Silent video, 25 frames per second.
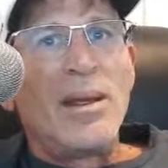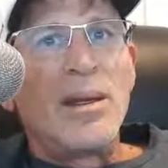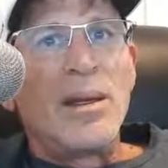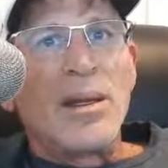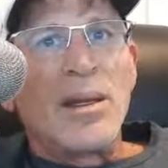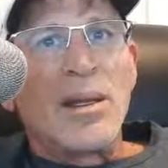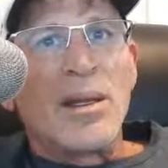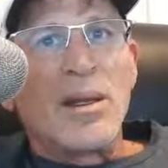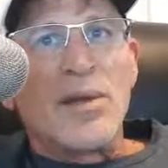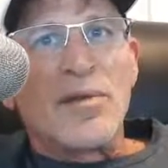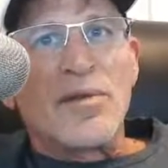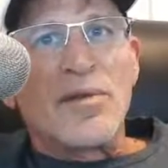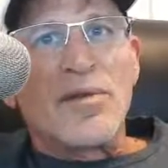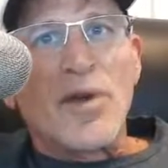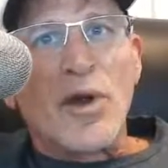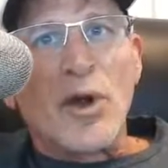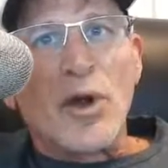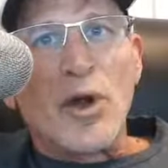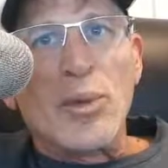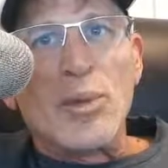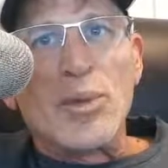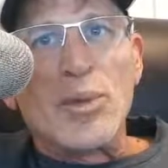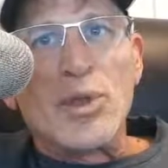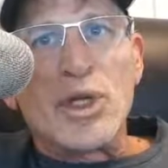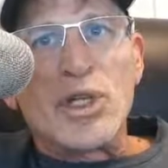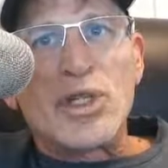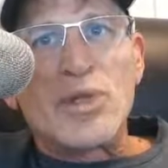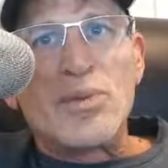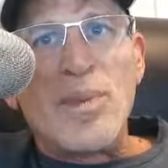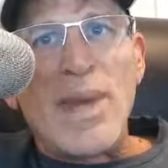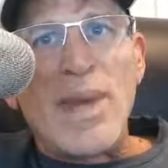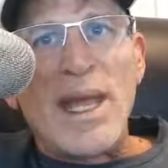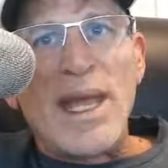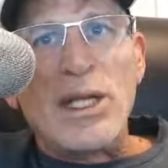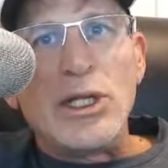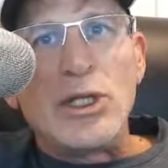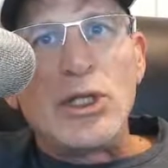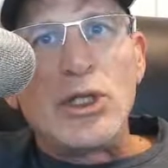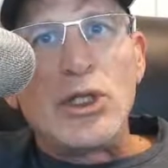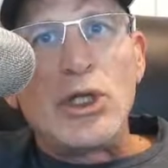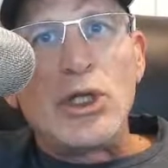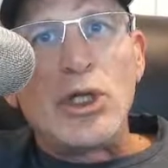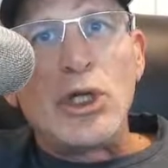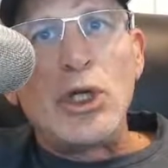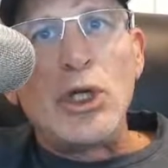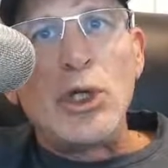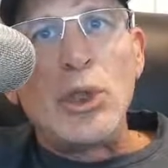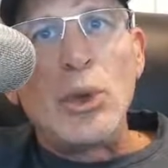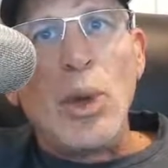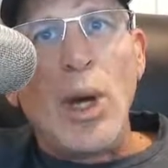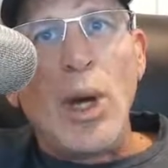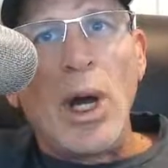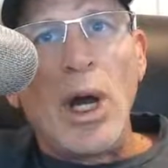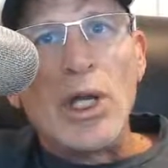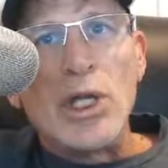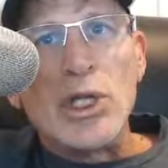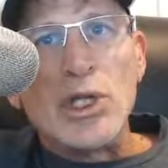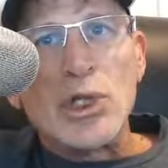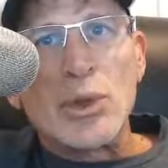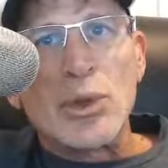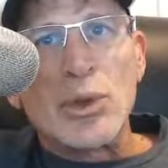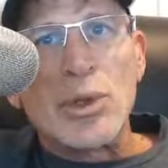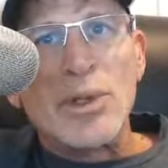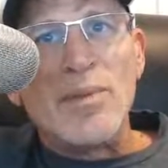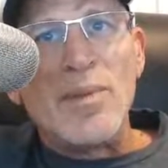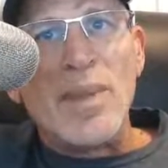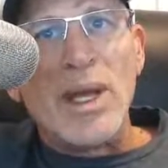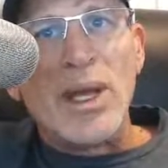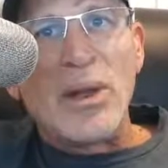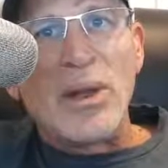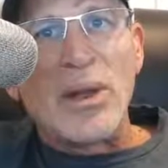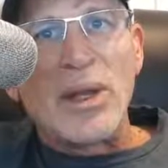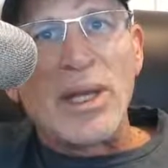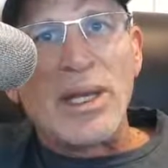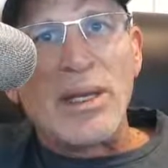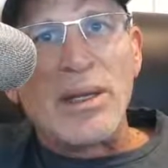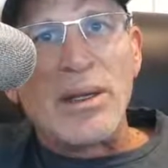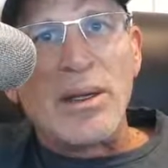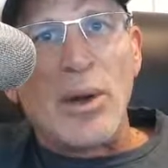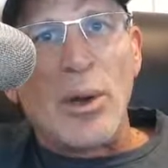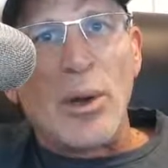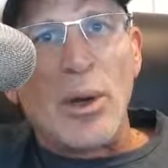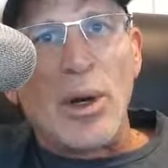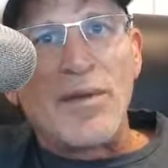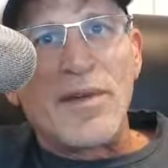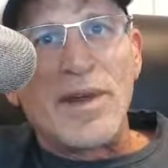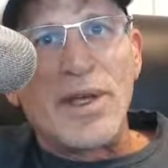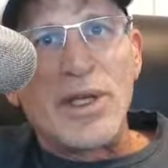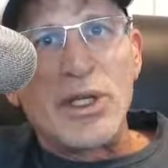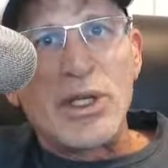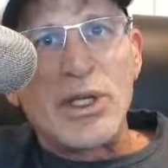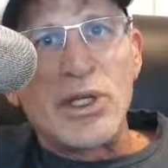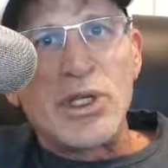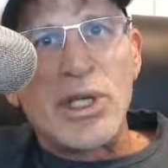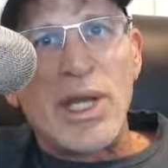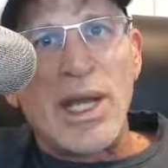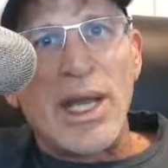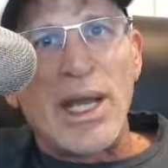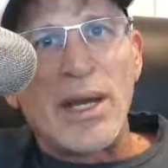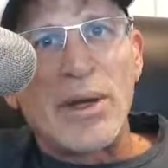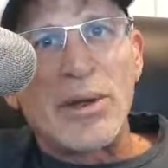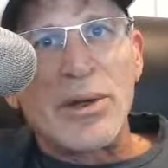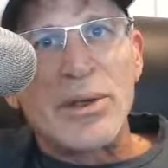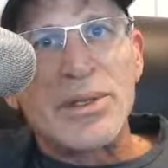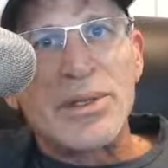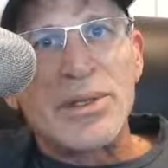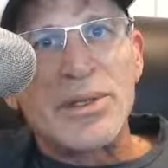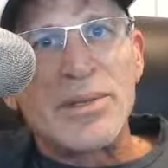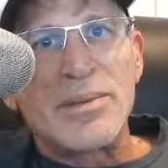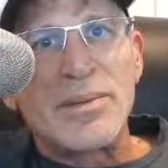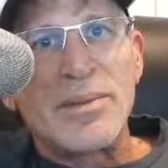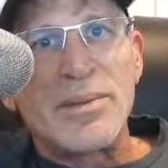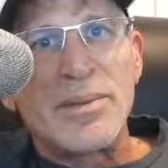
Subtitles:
The firm just made 200 million off his shares,